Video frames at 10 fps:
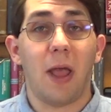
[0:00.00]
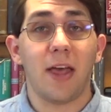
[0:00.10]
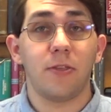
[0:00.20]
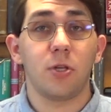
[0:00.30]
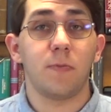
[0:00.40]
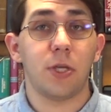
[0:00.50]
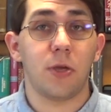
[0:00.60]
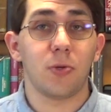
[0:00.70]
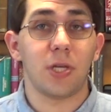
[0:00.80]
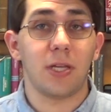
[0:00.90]
Mathew to be
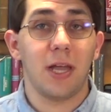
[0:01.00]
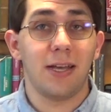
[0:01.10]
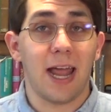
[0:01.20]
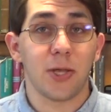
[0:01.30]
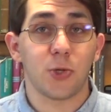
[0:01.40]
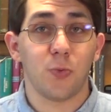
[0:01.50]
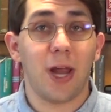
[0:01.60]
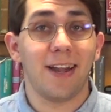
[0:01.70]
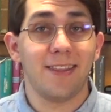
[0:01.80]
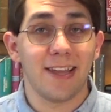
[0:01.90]
using
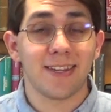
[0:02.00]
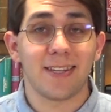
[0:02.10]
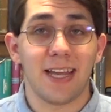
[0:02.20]
Nazarene in this